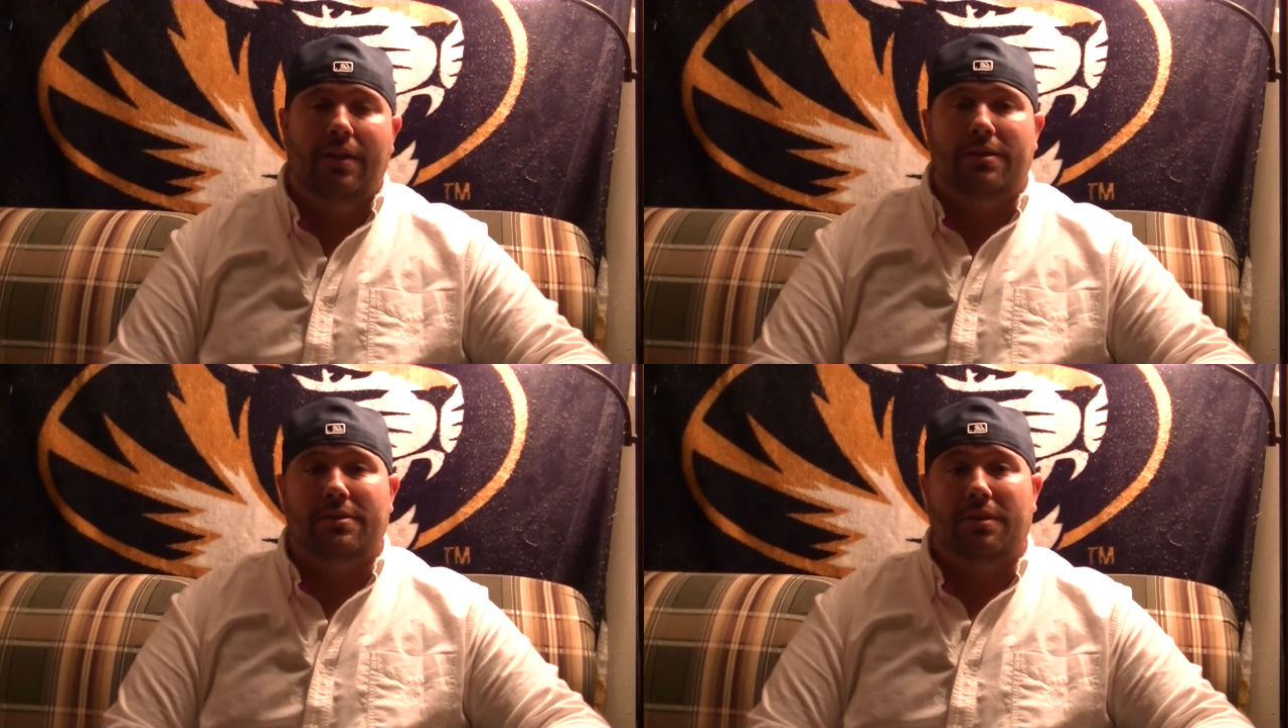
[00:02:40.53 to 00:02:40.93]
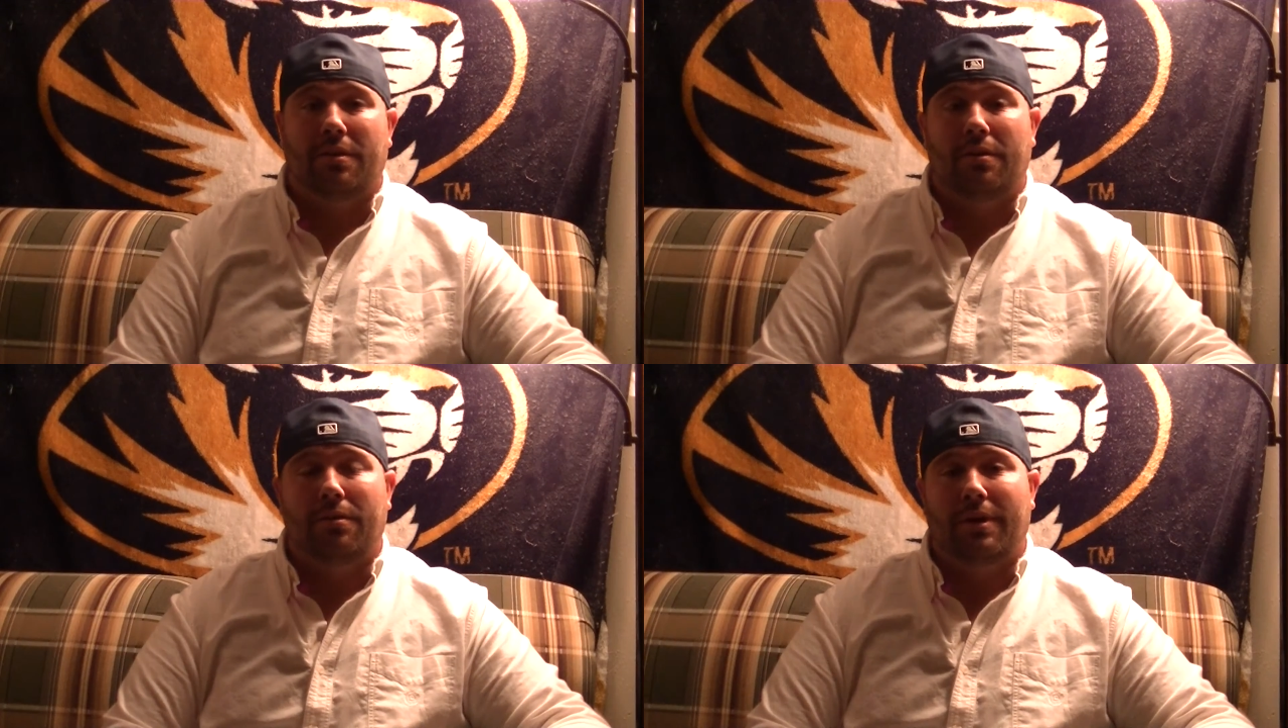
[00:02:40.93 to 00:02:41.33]

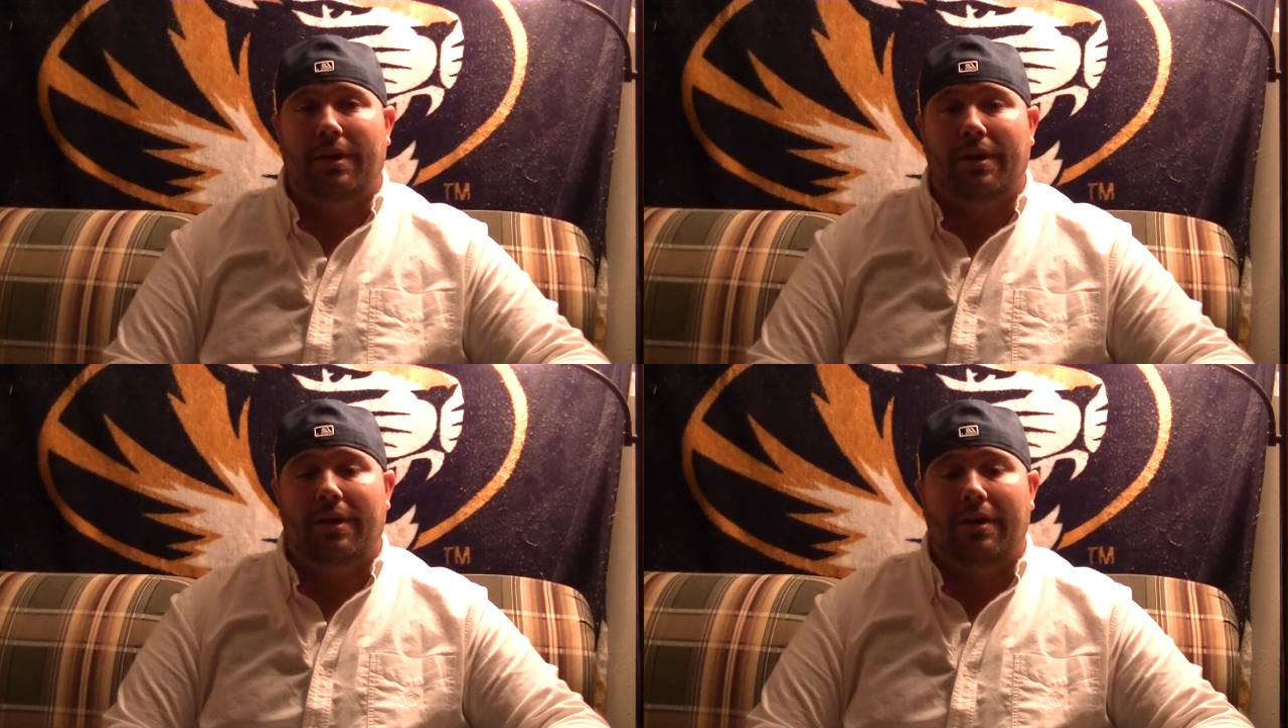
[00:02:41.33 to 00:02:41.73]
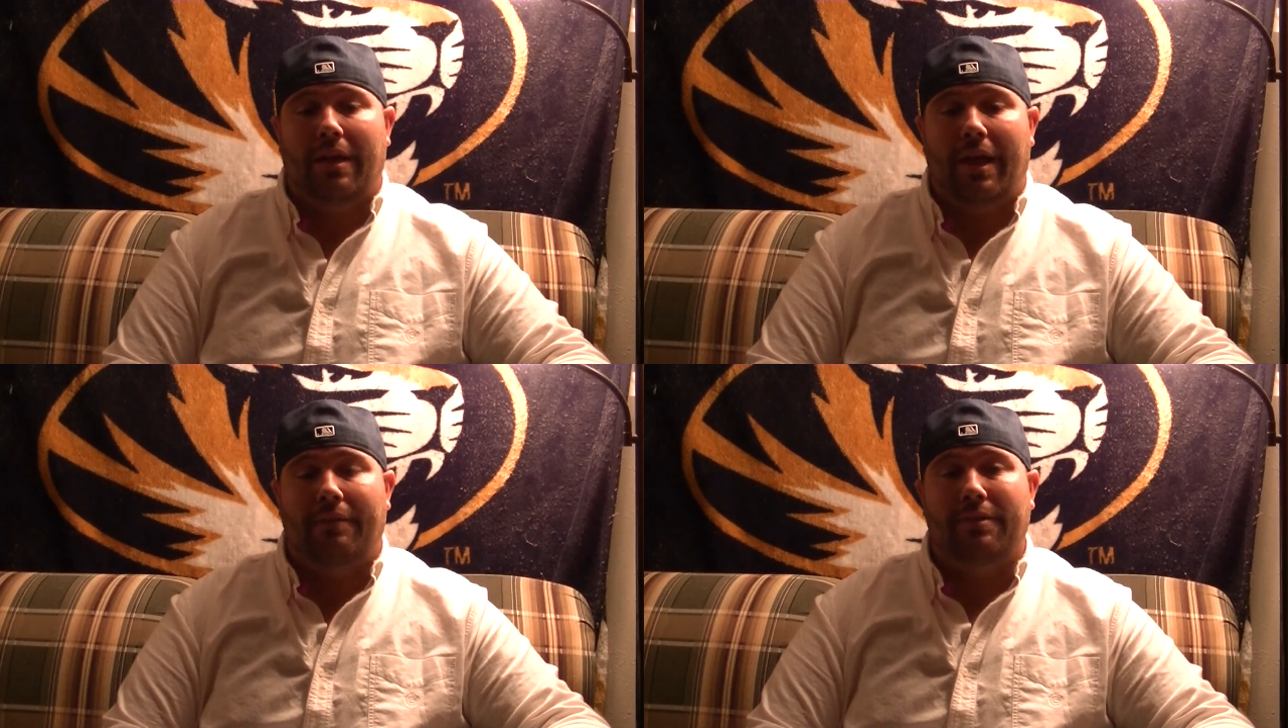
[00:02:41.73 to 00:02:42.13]
So
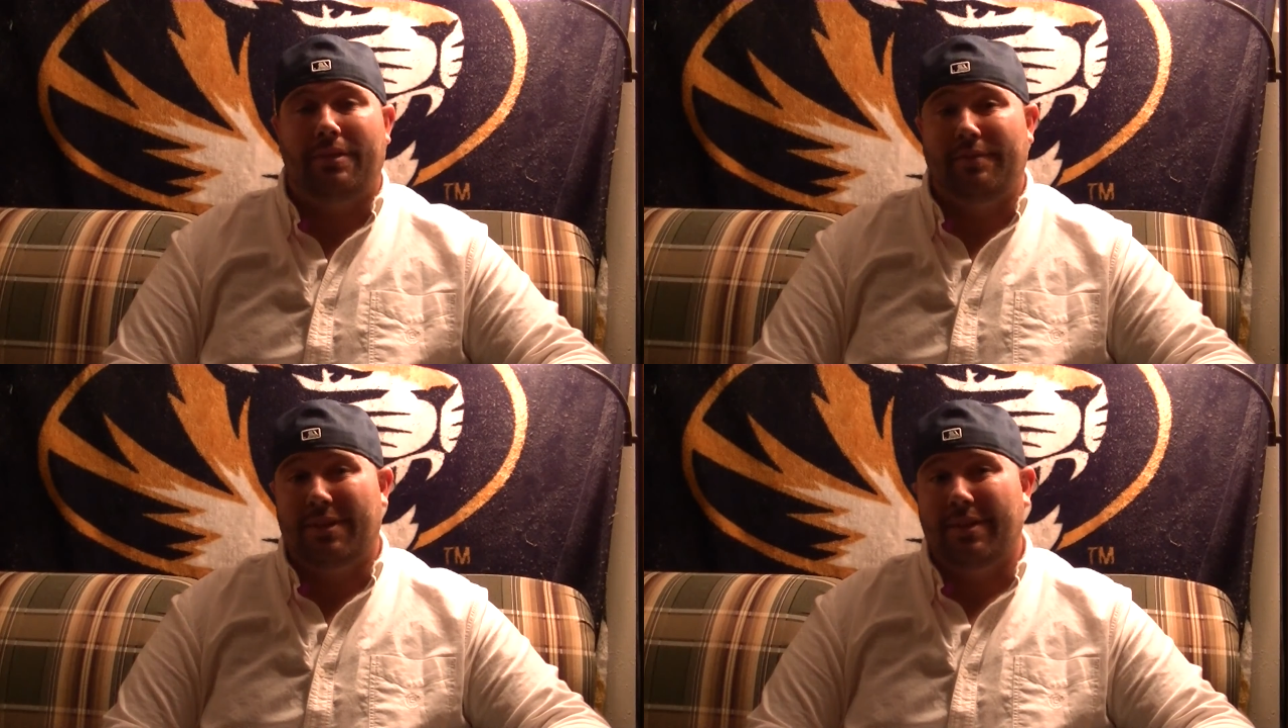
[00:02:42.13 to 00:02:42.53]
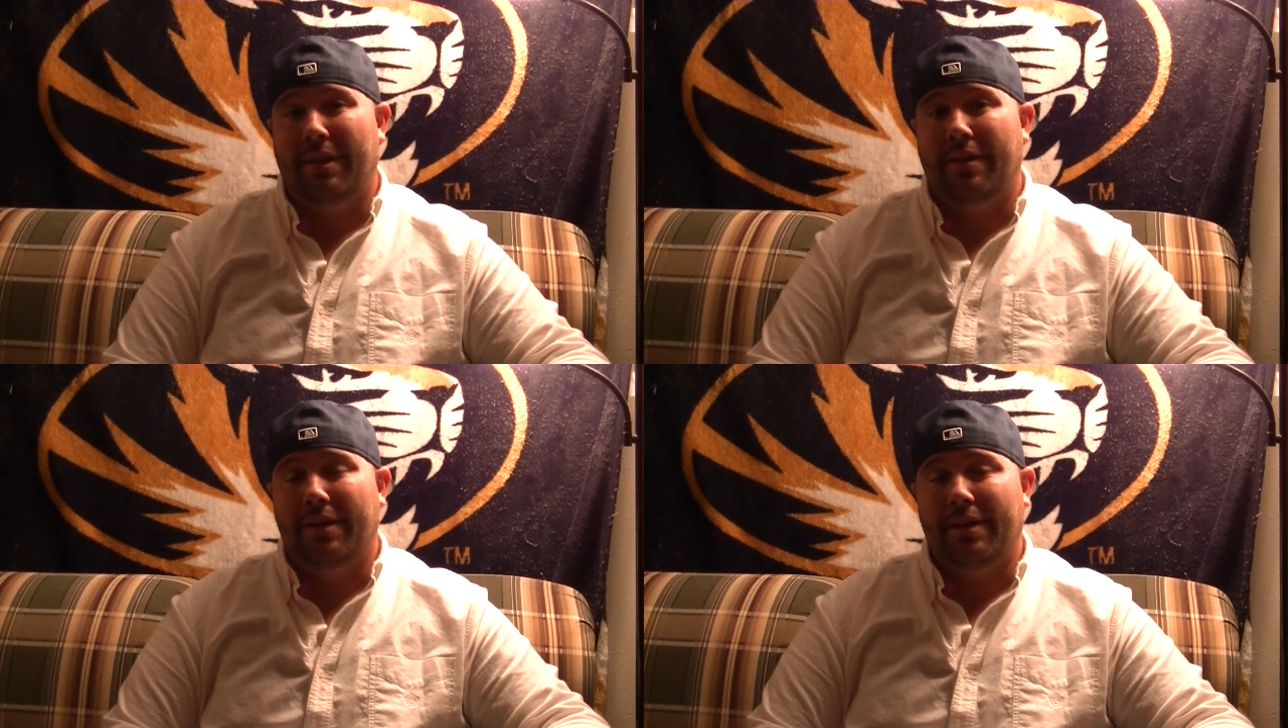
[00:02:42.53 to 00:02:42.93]
after leaving
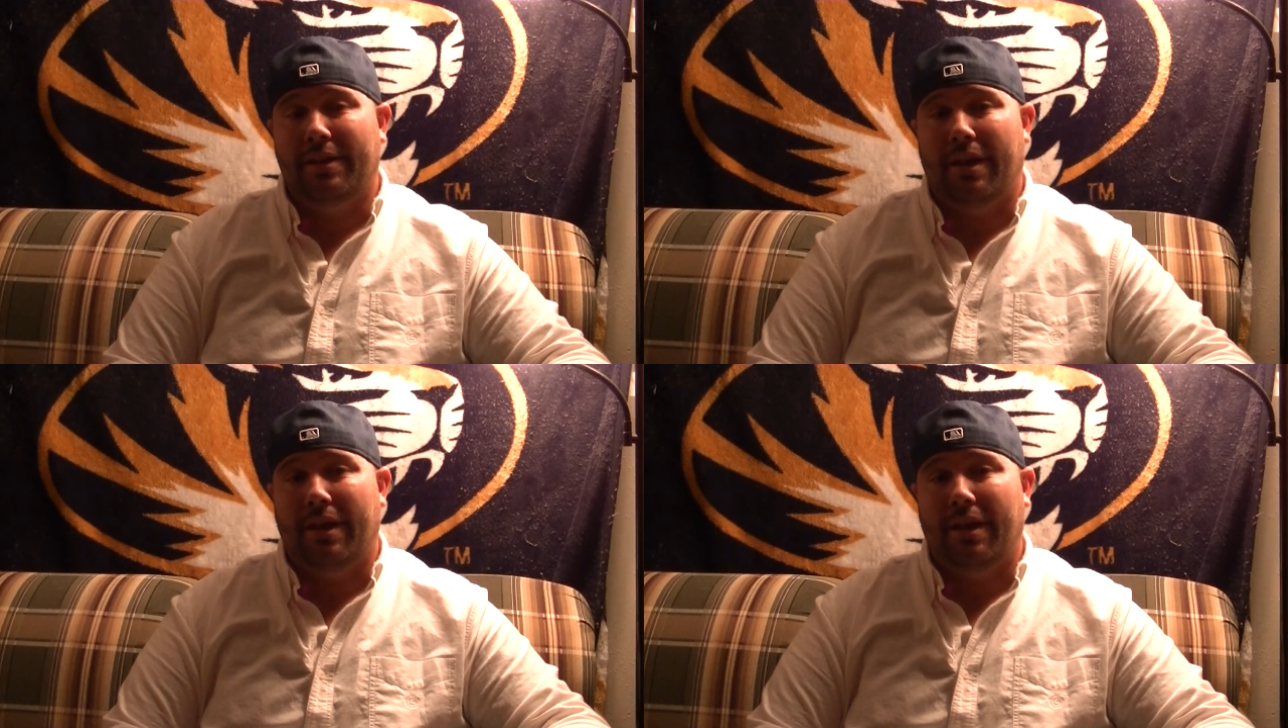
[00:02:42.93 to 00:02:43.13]
Clarity,